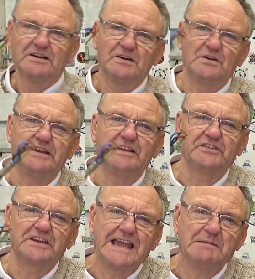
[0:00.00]
Oh, here's
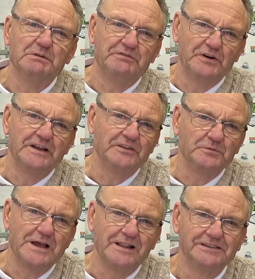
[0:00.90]
the cable for it as
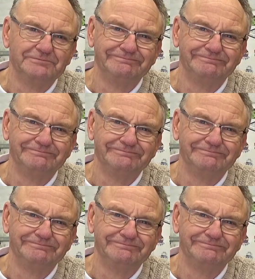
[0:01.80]
well.